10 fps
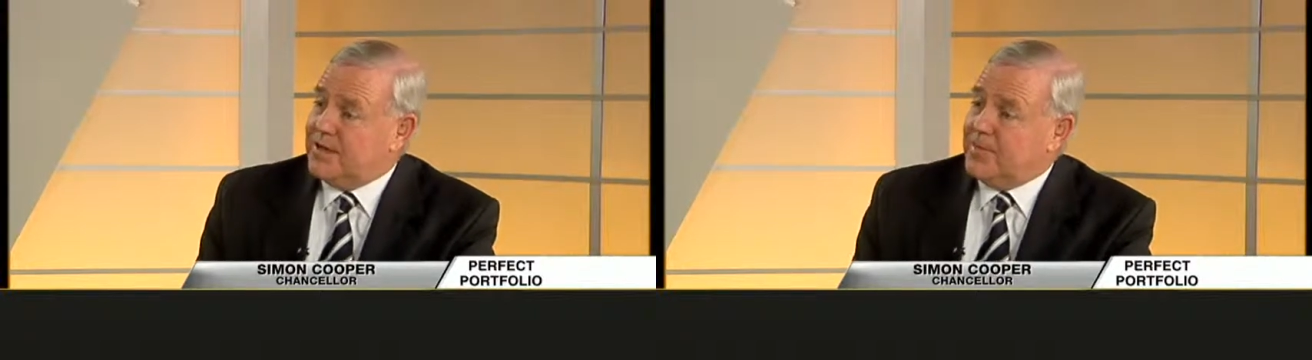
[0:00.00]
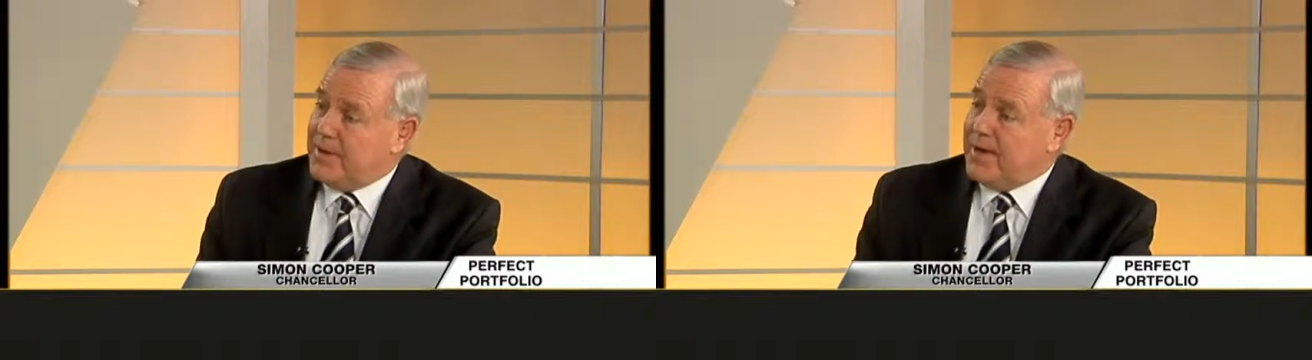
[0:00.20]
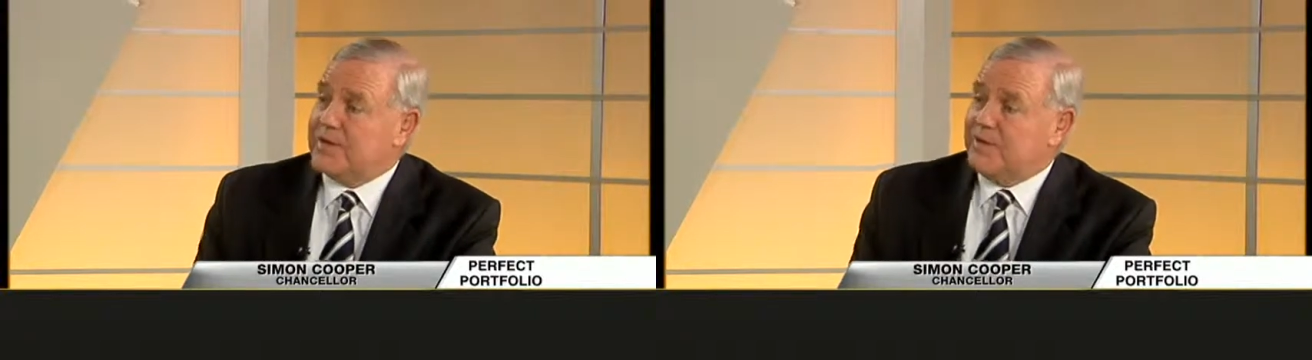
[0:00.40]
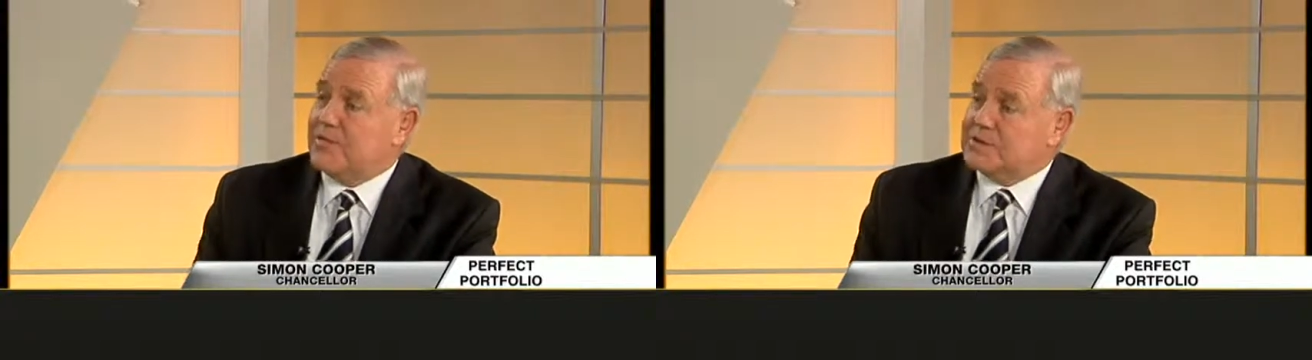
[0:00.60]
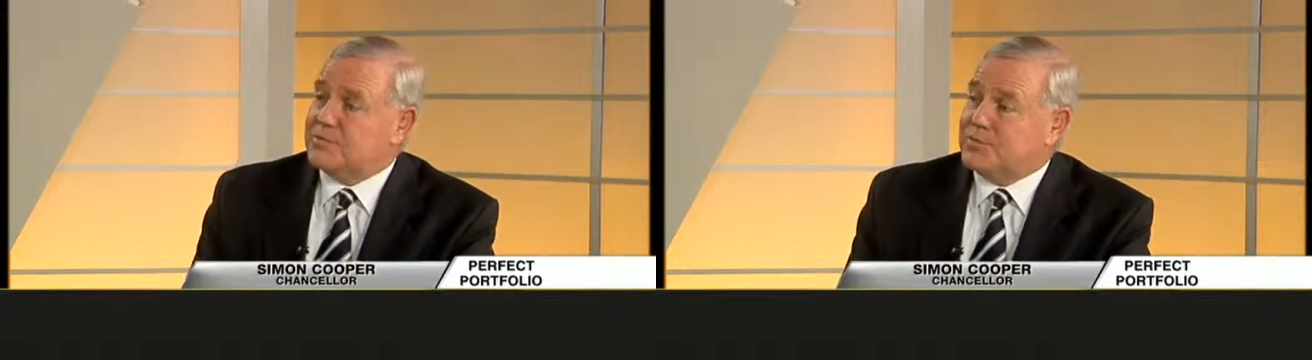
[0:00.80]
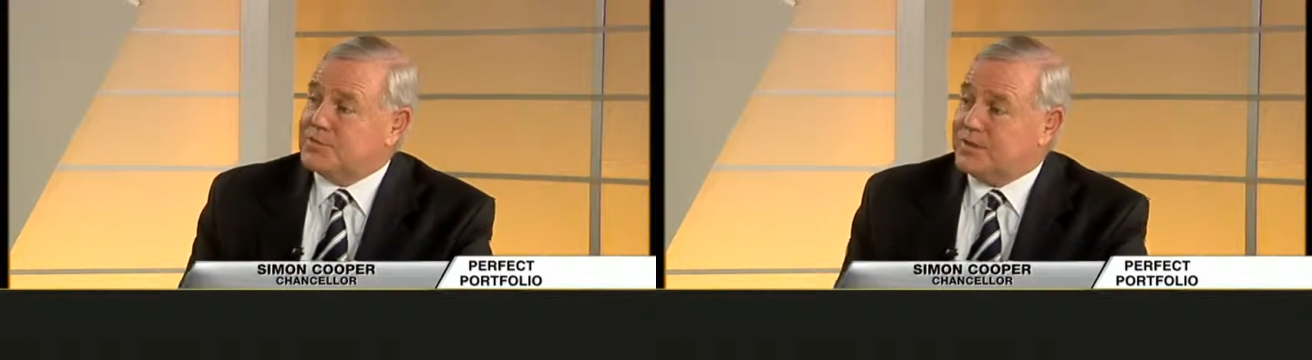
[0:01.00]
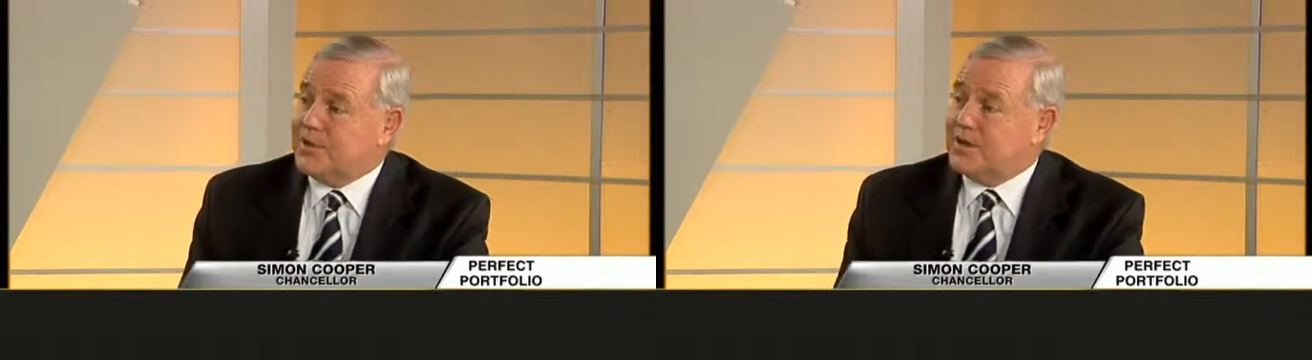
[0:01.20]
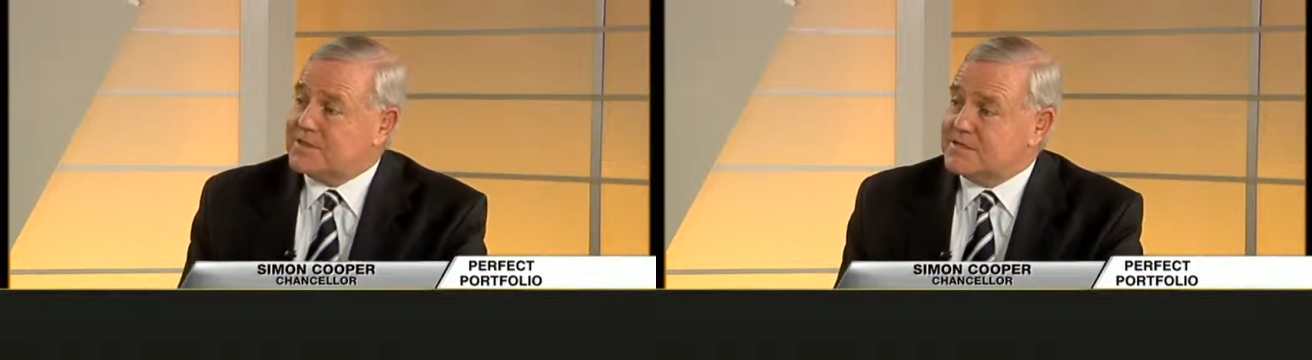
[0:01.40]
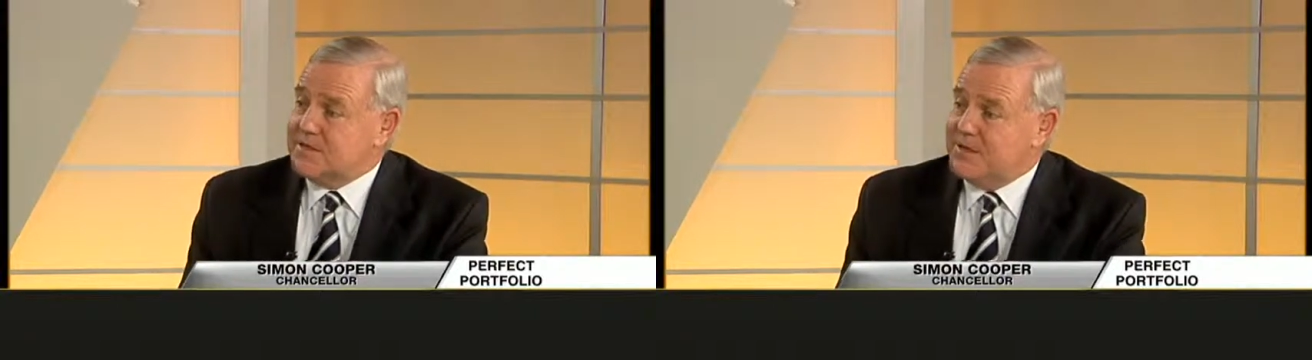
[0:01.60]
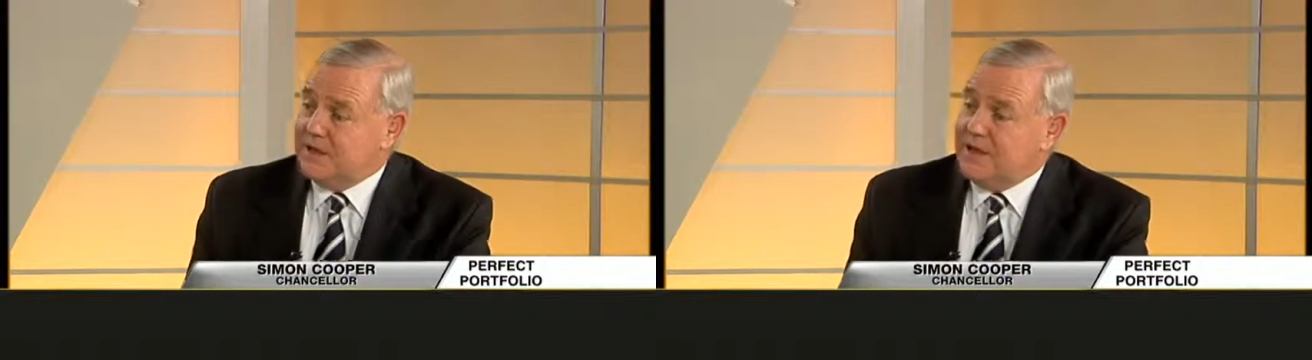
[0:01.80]
Now, part of what's pushed the prices
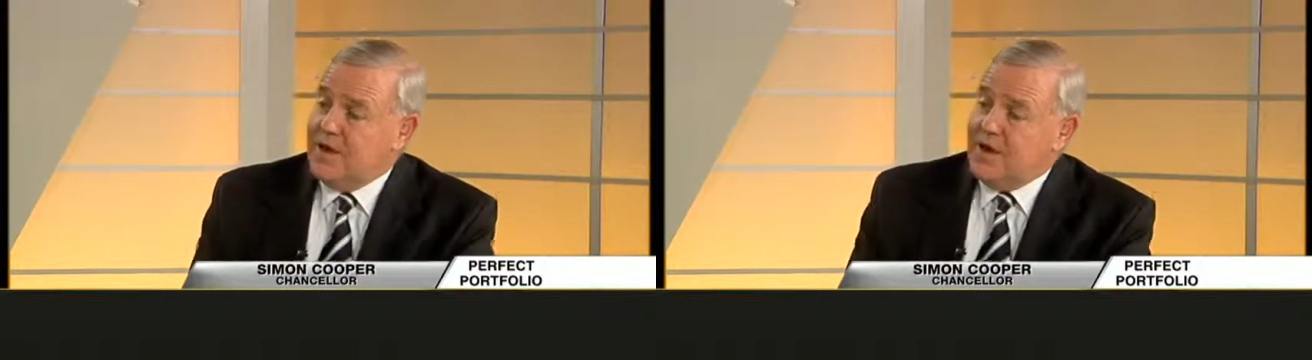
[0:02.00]
down,